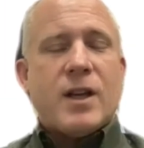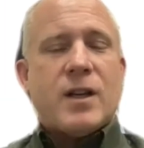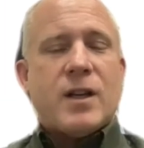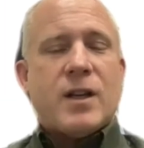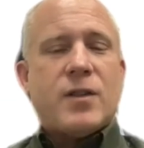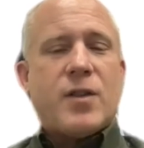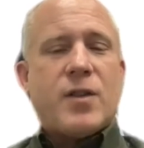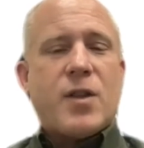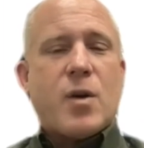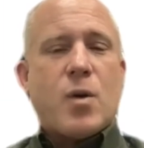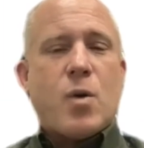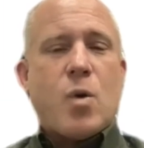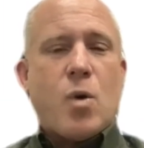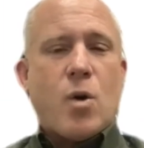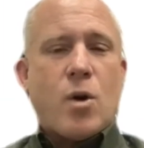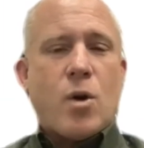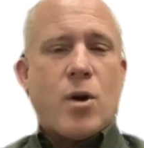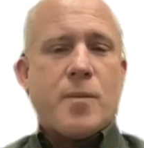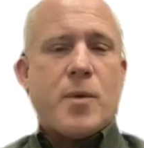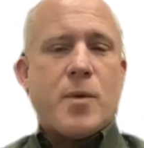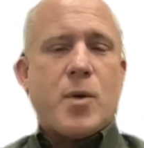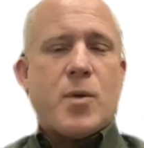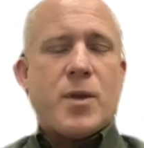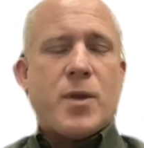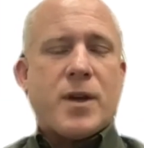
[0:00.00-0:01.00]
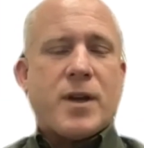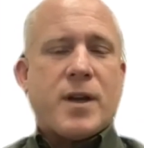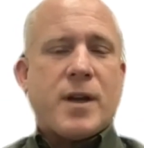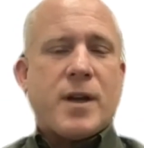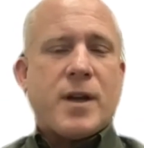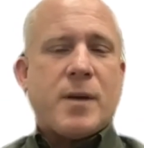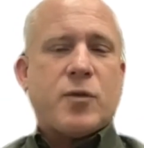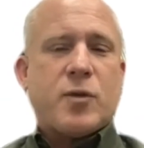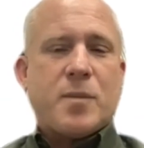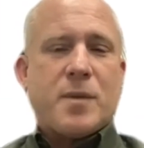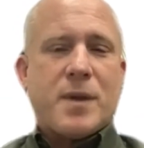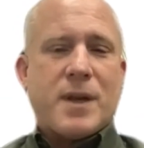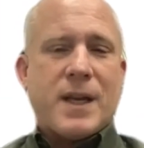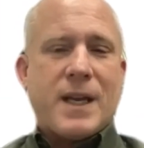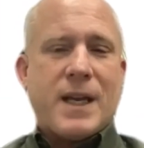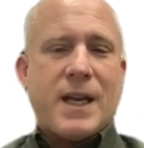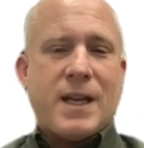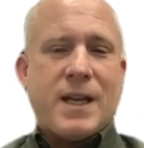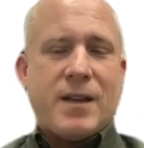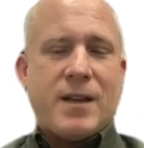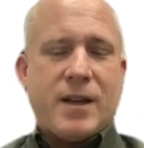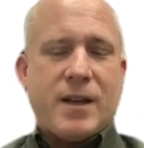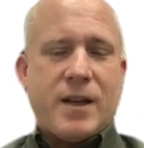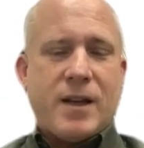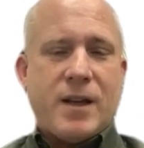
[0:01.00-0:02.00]
because the hormone that comes from the
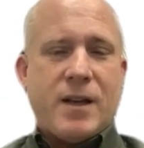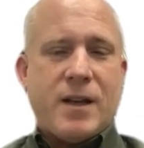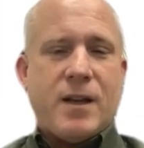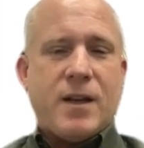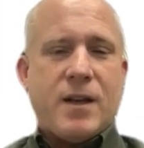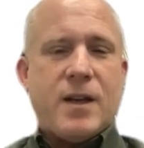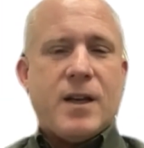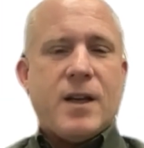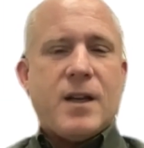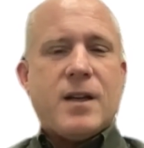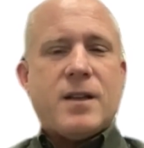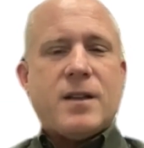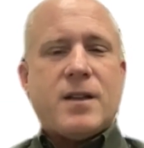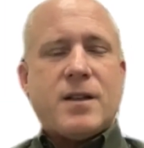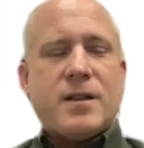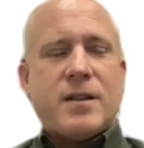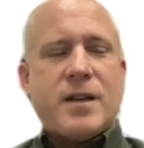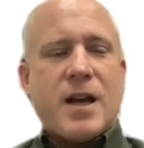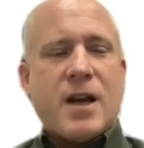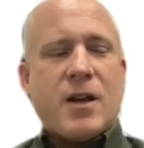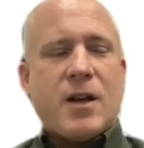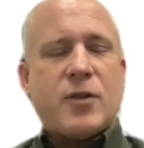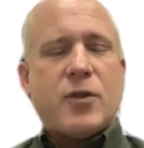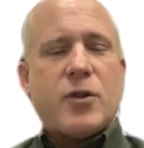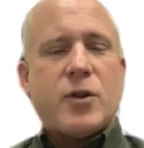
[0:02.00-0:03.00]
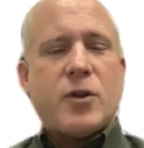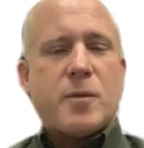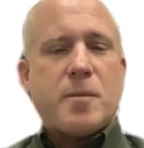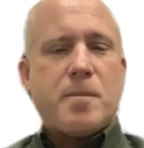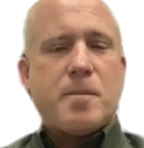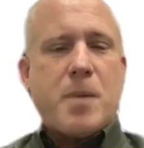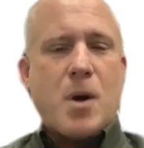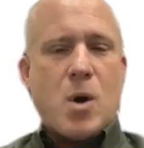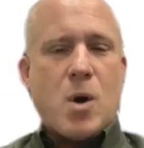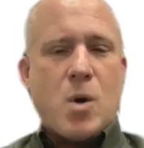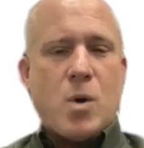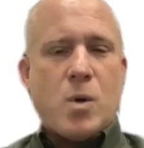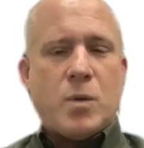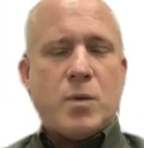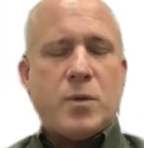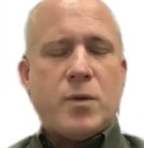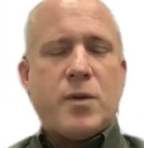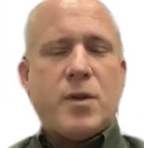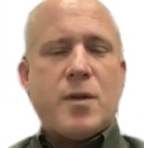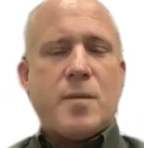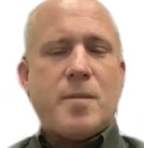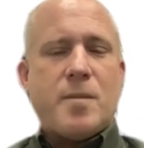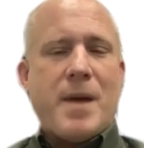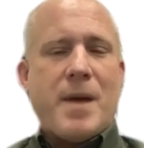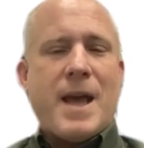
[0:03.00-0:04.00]
kidney to tell your bones
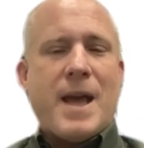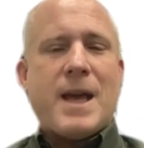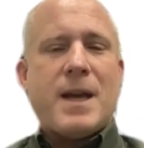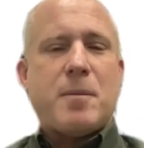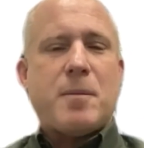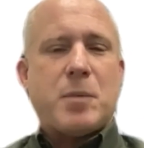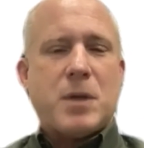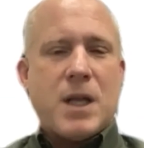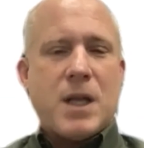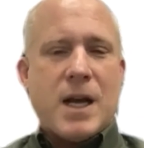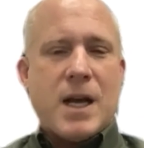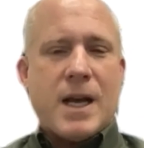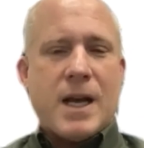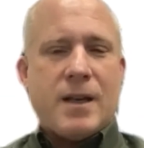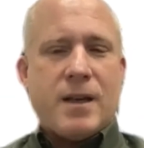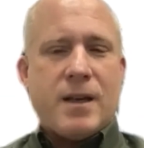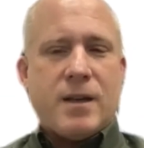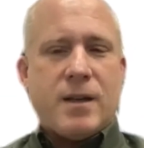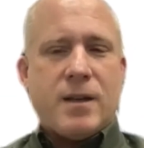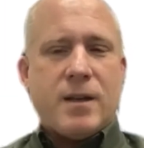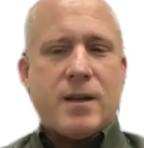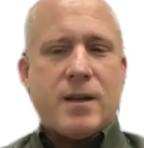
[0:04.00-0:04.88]
to make blood